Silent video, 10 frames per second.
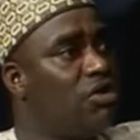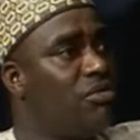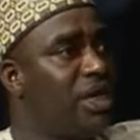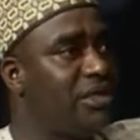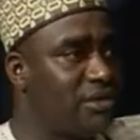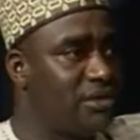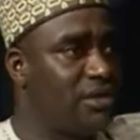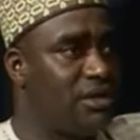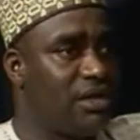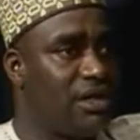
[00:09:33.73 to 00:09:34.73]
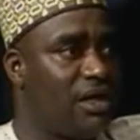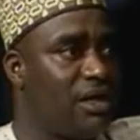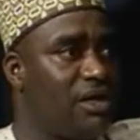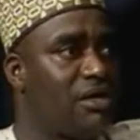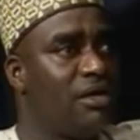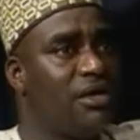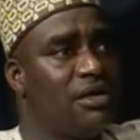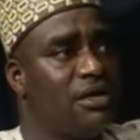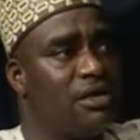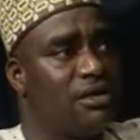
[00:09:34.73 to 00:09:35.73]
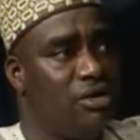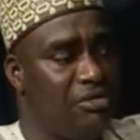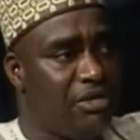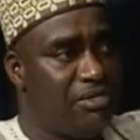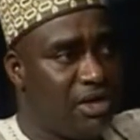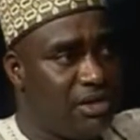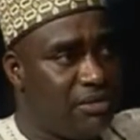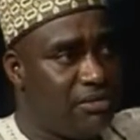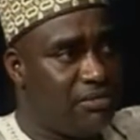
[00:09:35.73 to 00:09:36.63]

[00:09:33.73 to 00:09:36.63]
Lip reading: commenced in November,